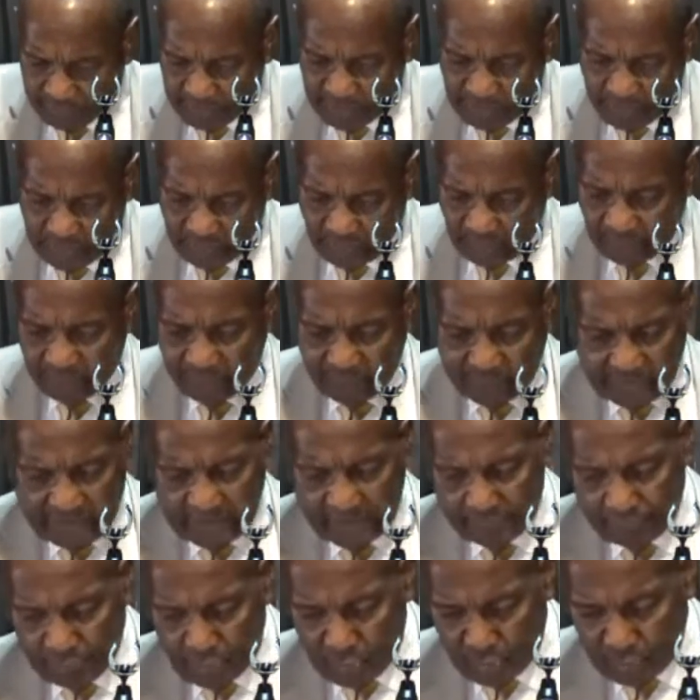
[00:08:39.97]
means
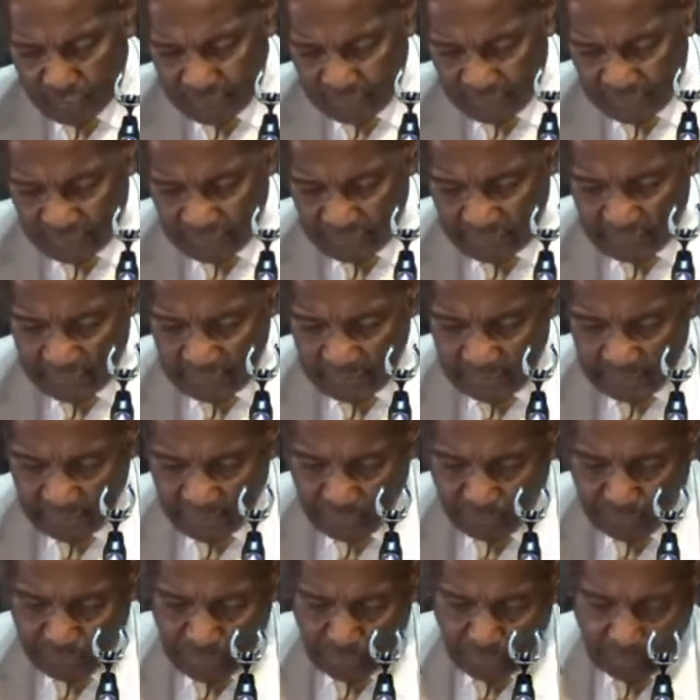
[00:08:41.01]
fake, bogus,
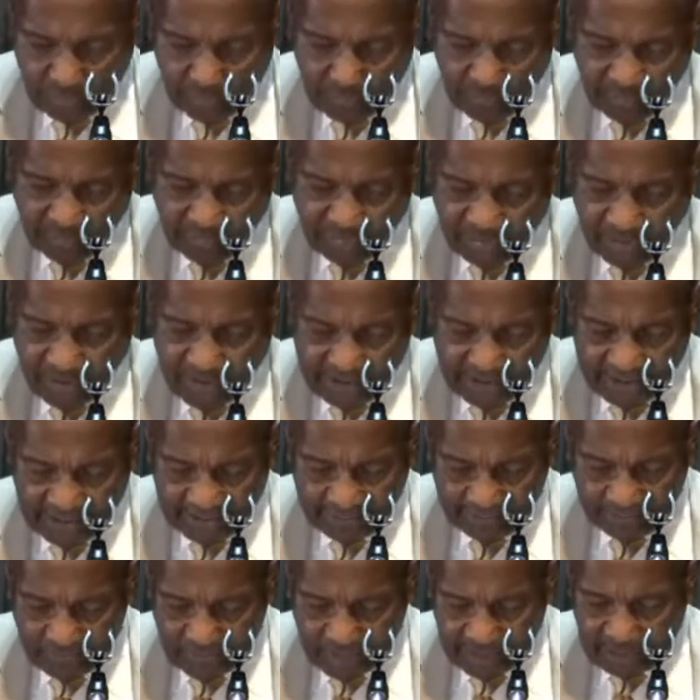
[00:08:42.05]
to put on a sham.